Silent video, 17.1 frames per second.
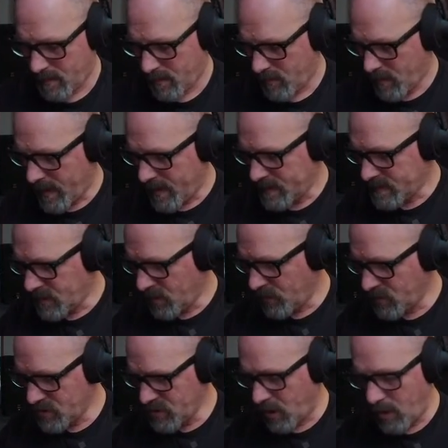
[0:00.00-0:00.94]
Right, so
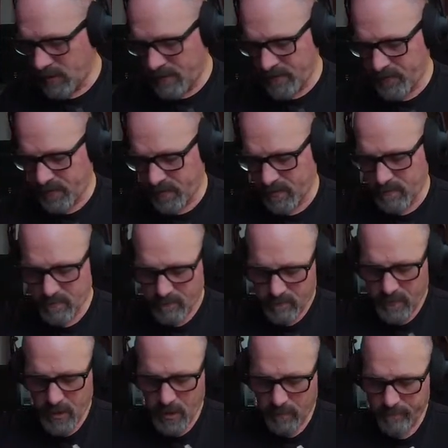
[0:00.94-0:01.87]
there's all different,
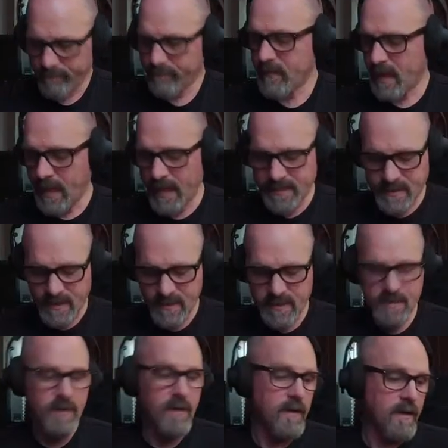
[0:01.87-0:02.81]
you know, it does
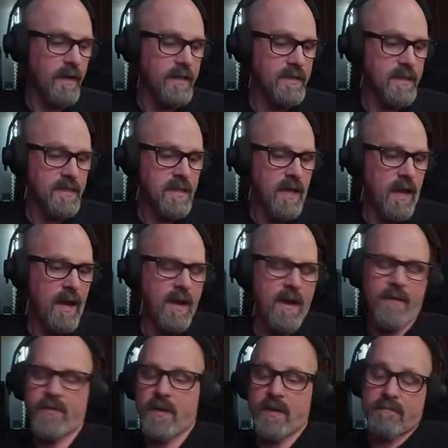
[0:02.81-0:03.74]
the
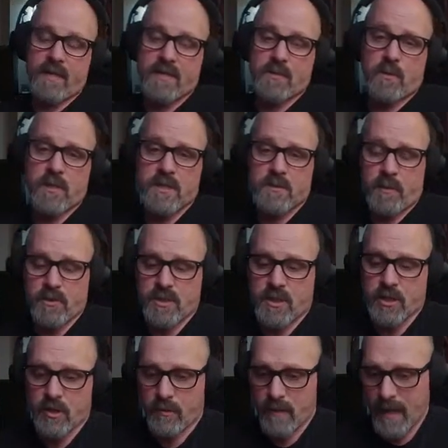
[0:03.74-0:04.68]
hi-hat thing. That's what it's supposed
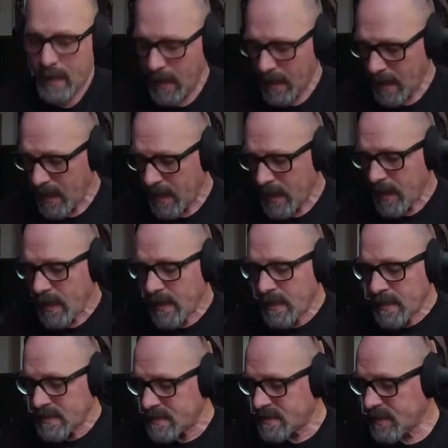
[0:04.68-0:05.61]
to do, right?
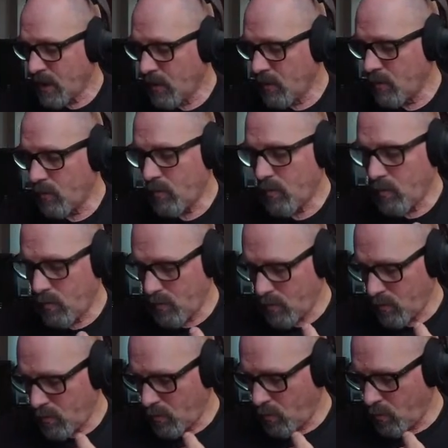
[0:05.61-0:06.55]
So
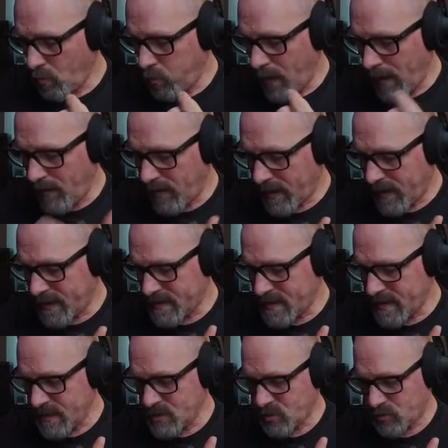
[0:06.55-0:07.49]
where it gets
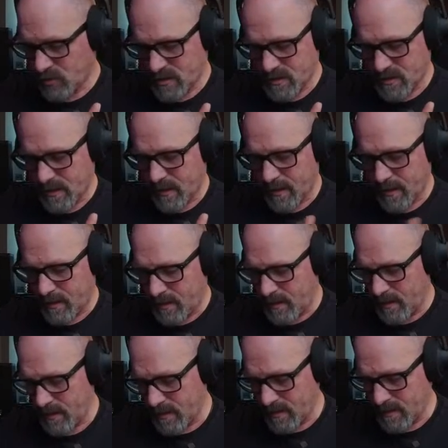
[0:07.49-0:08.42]
interesting
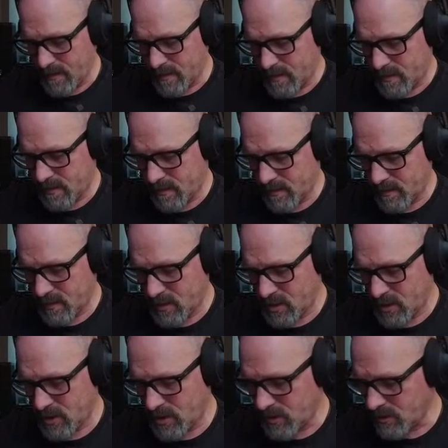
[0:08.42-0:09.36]
is, let's
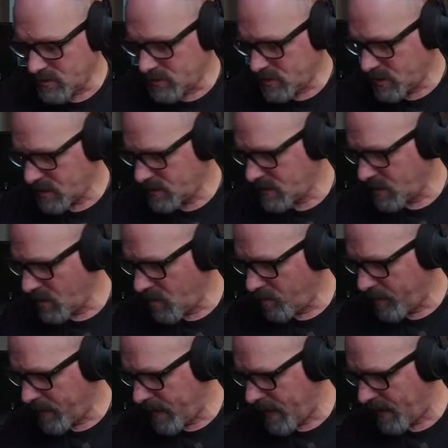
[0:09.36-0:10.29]
just use just the
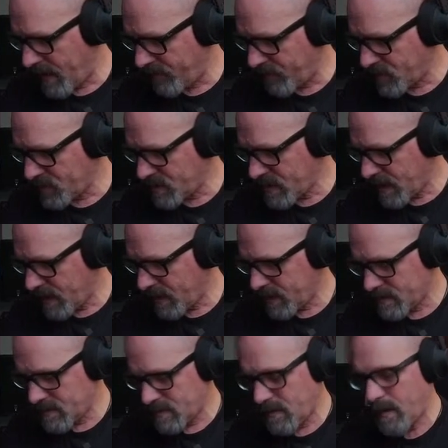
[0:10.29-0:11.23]
open hat for a sec,
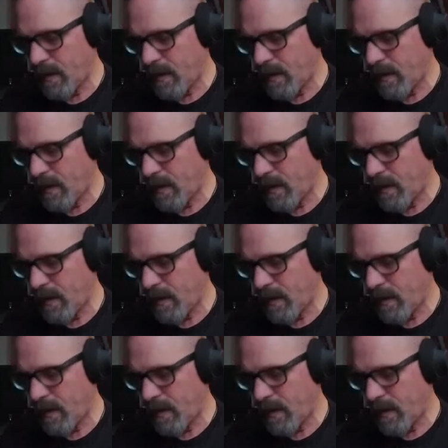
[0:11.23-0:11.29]
because